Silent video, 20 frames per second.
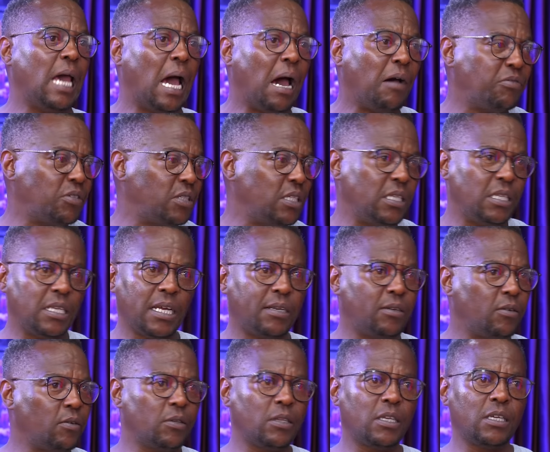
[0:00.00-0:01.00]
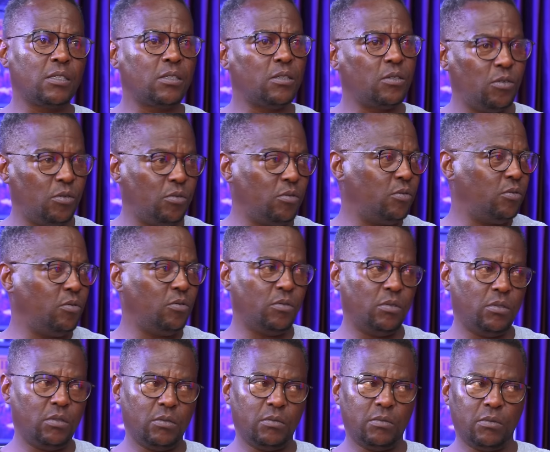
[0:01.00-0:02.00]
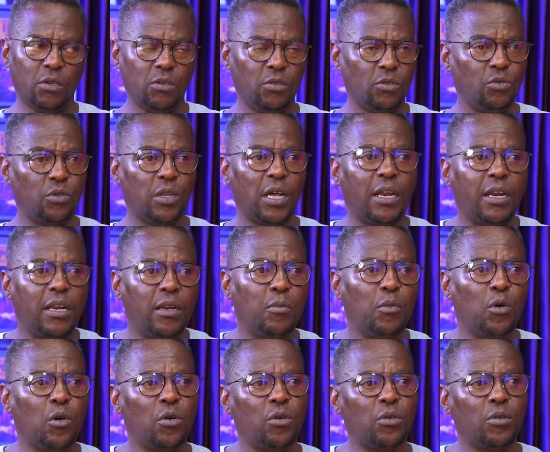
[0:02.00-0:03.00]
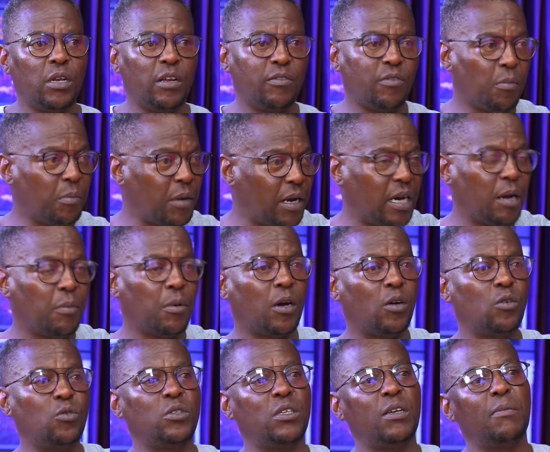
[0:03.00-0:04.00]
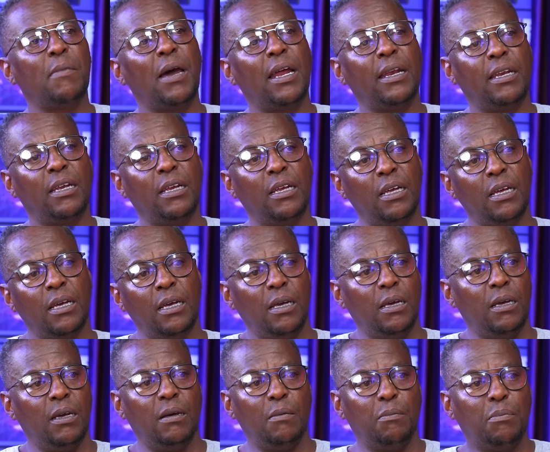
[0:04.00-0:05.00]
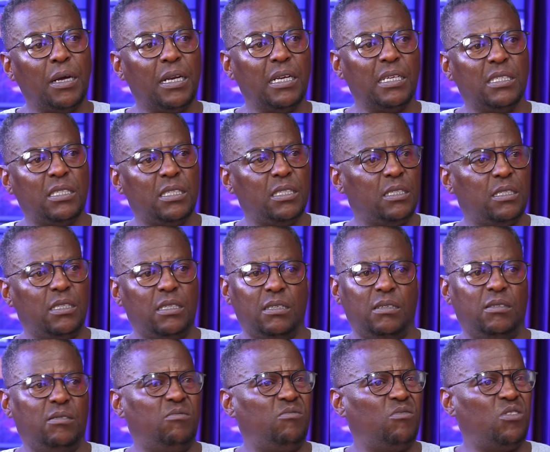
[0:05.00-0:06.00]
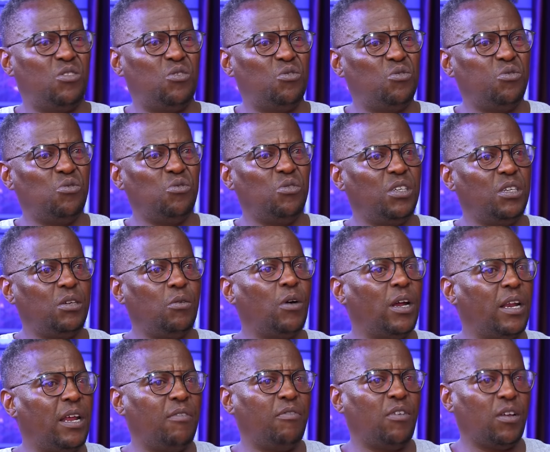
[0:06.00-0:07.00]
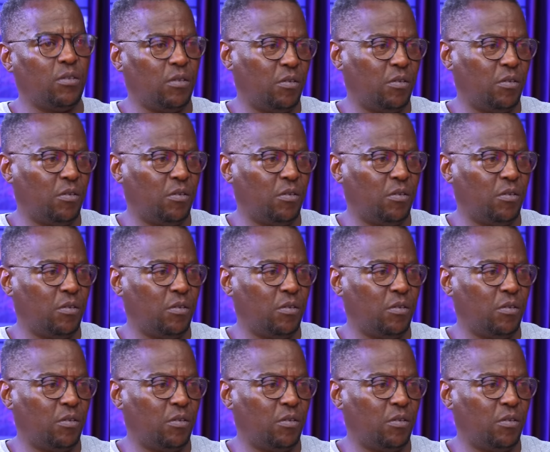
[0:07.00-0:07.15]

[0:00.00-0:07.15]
Yeah, I've seen that. No, there's don't do that anymore. Never mind about losing money, but it's just, it's too, whatever.